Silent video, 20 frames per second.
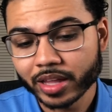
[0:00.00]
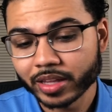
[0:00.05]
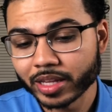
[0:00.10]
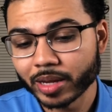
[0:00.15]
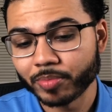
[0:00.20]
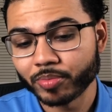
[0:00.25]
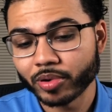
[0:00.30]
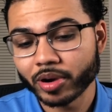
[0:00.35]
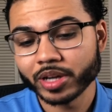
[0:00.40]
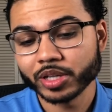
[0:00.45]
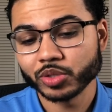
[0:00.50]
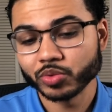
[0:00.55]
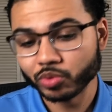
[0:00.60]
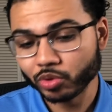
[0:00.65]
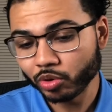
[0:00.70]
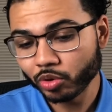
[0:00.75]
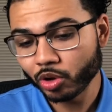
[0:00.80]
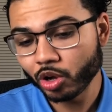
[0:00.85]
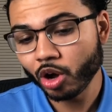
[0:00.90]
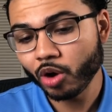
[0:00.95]
That price
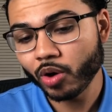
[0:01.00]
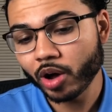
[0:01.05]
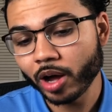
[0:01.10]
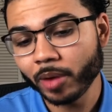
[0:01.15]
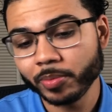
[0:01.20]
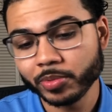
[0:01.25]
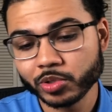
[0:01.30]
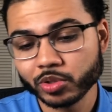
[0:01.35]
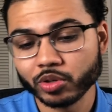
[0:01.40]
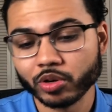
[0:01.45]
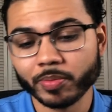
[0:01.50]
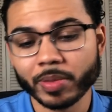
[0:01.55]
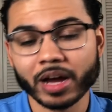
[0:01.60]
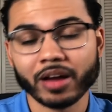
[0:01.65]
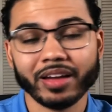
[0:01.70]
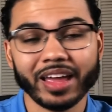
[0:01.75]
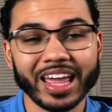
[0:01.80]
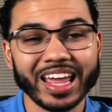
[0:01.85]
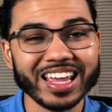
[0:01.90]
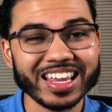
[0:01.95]
will go up to
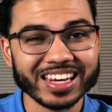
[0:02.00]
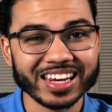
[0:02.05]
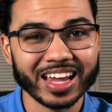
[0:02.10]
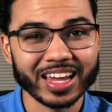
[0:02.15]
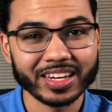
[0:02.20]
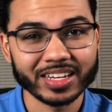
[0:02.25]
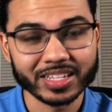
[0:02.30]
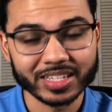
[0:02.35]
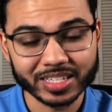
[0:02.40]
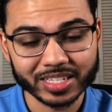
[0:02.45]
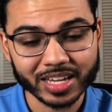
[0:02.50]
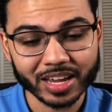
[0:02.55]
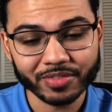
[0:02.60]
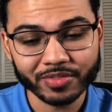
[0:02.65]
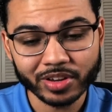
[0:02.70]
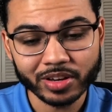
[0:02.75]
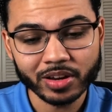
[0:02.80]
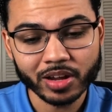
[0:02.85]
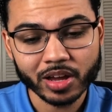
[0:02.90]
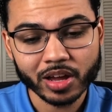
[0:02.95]
about
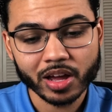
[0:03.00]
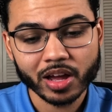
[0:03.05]
$897.